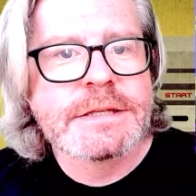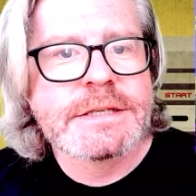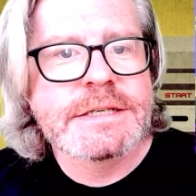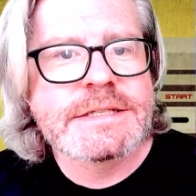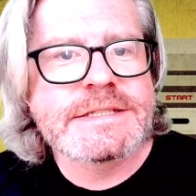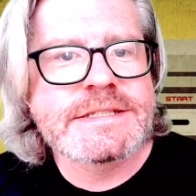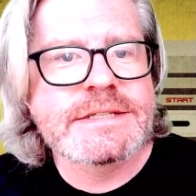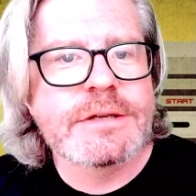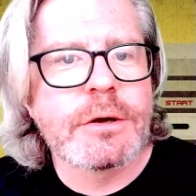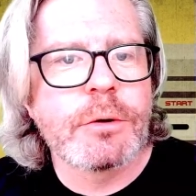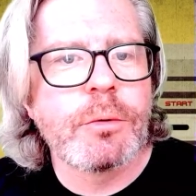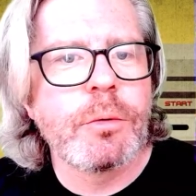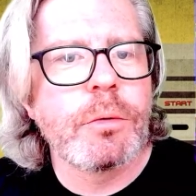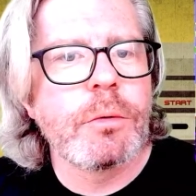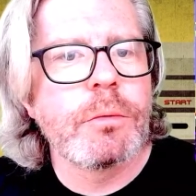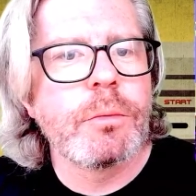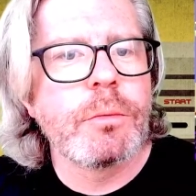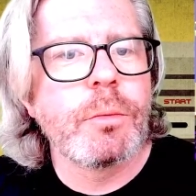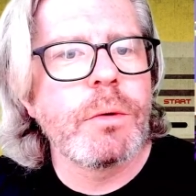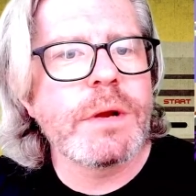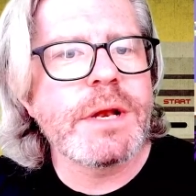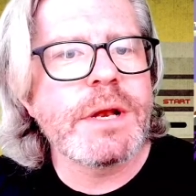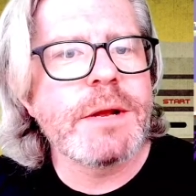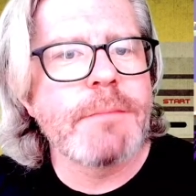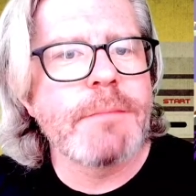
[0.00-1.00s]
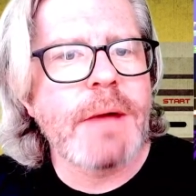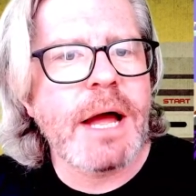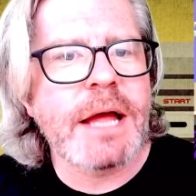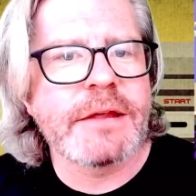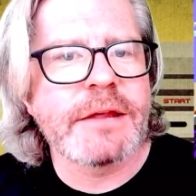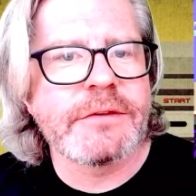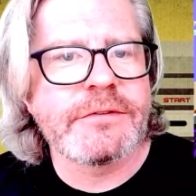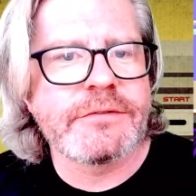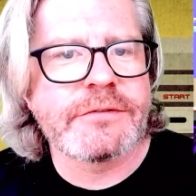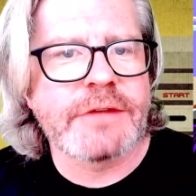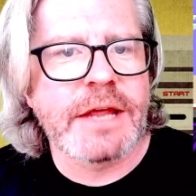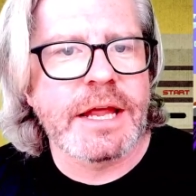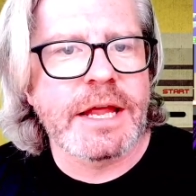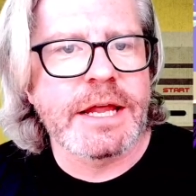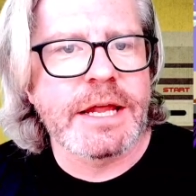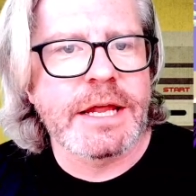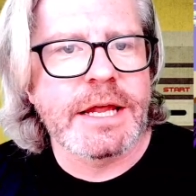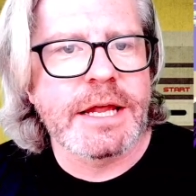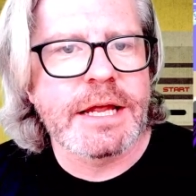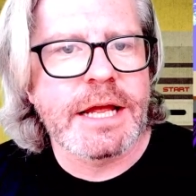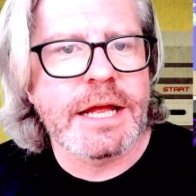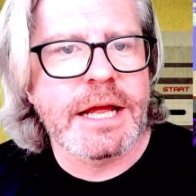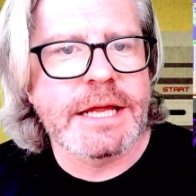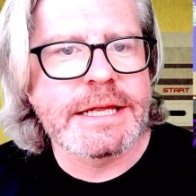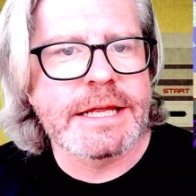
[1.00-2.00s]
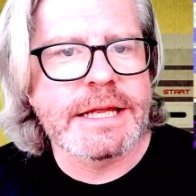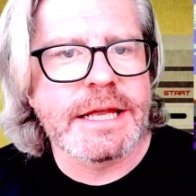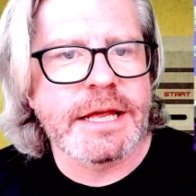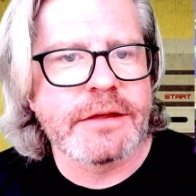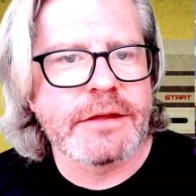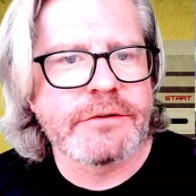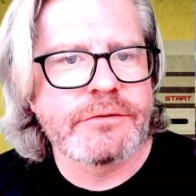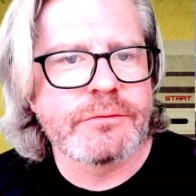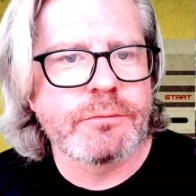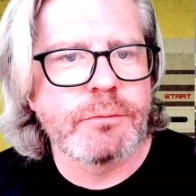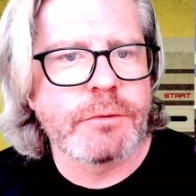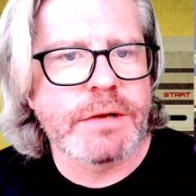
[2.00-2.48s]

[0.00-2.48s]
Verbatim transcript: So, what am I saying, I guess,